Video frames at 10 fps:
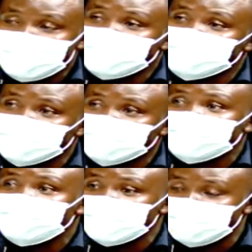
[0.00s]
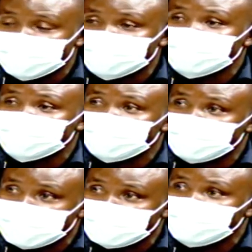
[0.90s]
is what will be able to
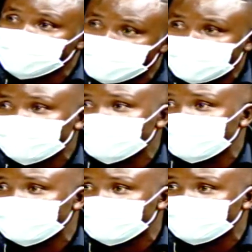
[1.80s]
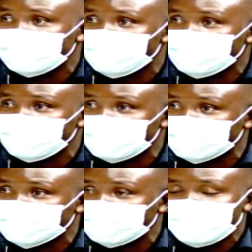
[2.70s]
guide when do we open up our
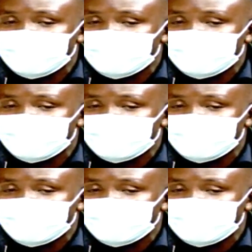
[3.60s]
country.